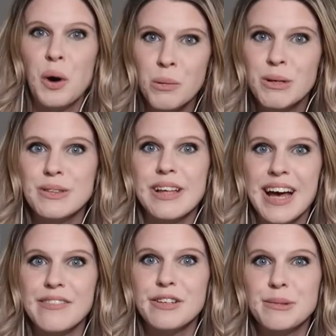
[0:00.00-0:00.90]
almost
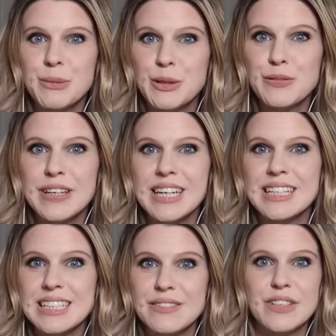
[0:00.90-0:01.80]
every
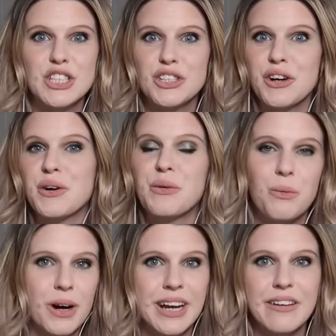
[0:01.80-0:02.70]
movie, TV show,
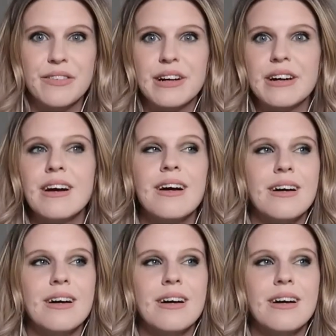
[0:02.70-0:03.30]
whatever